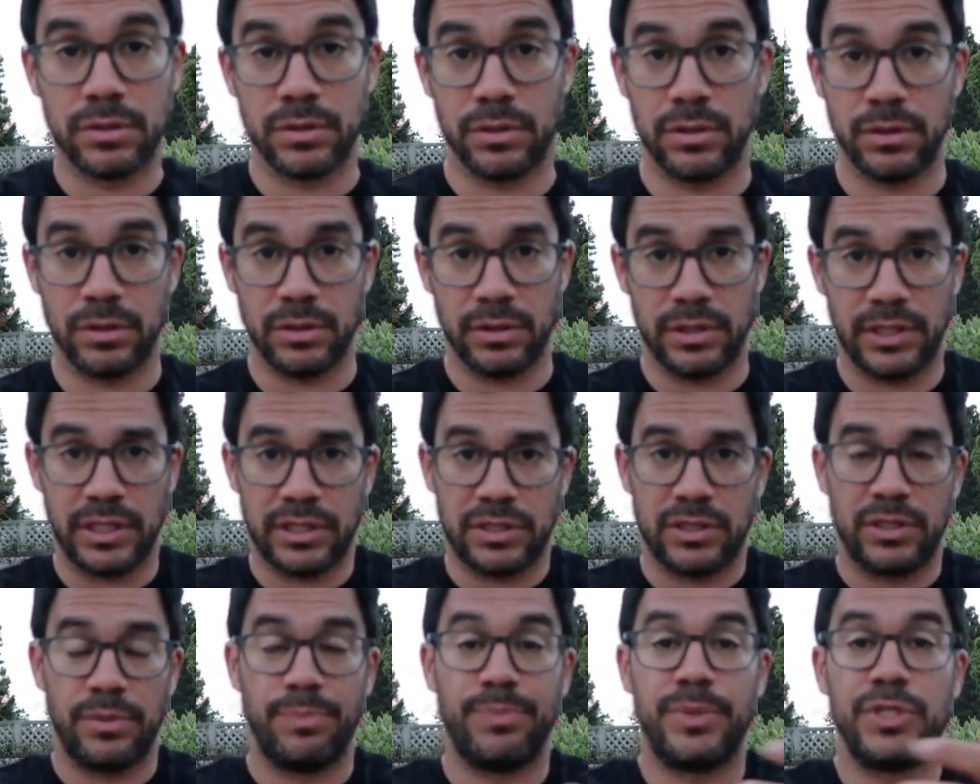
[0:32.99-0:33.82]

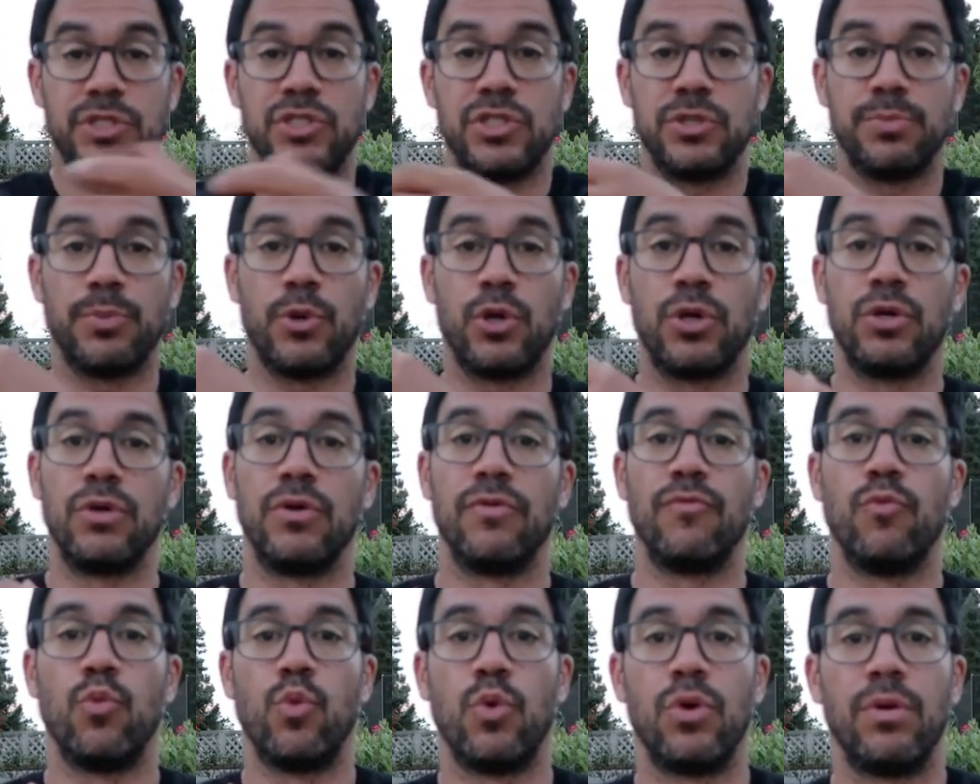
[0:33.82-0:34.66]
that's the business
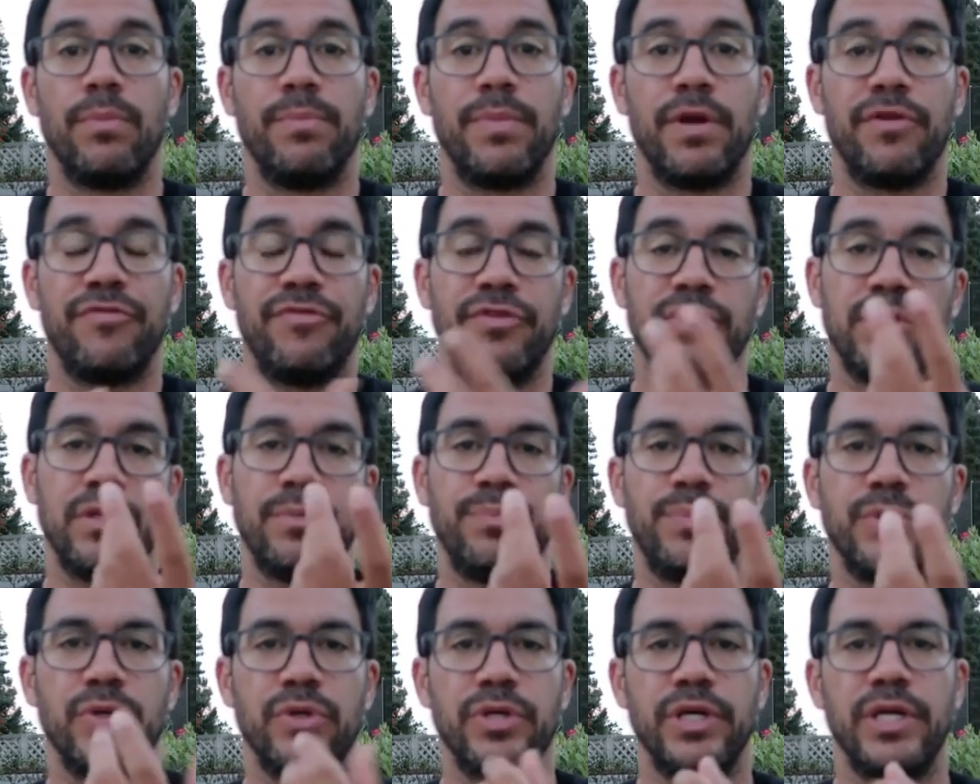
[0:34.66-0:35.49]
partner of Warren Buffett, the
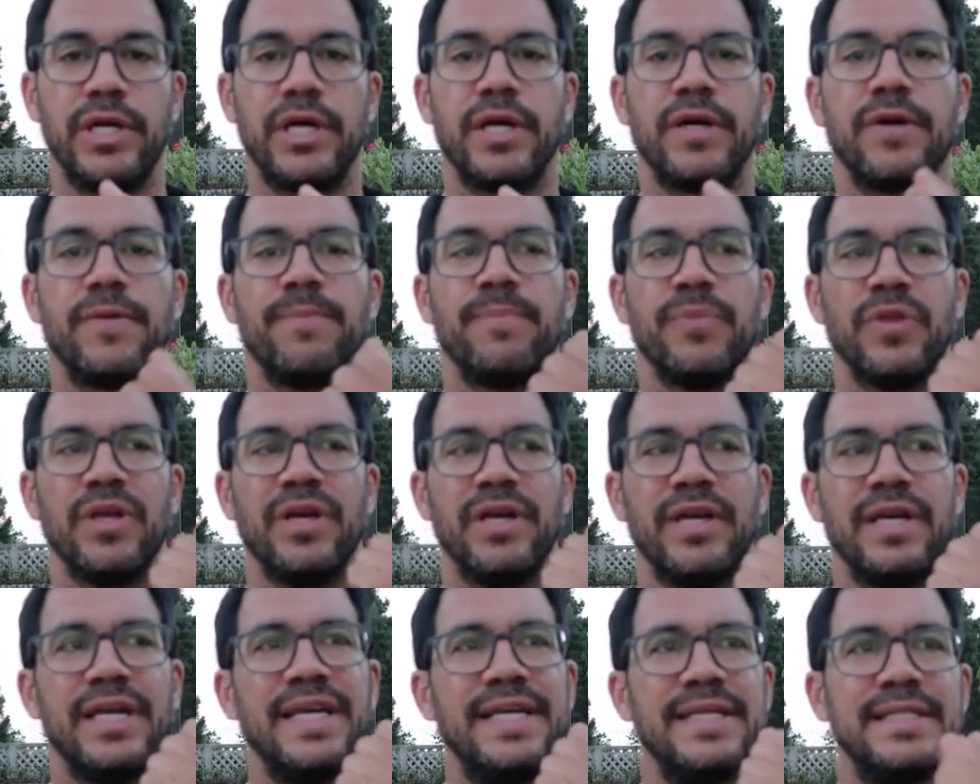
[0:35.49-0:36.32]
billionaire,
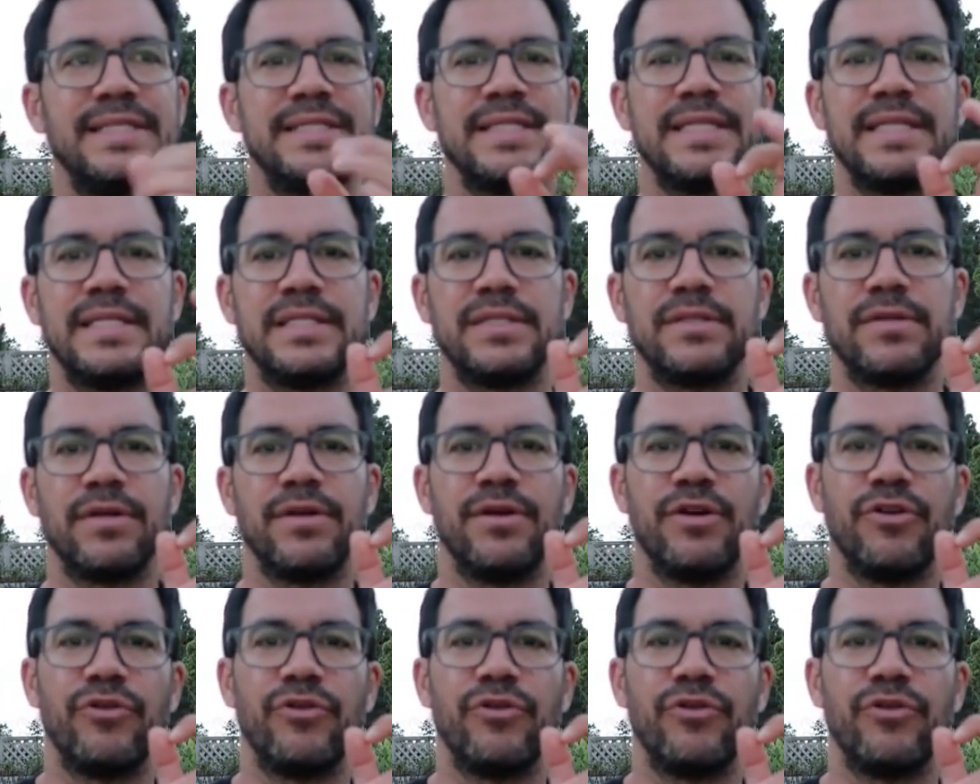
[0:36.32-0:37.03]
he says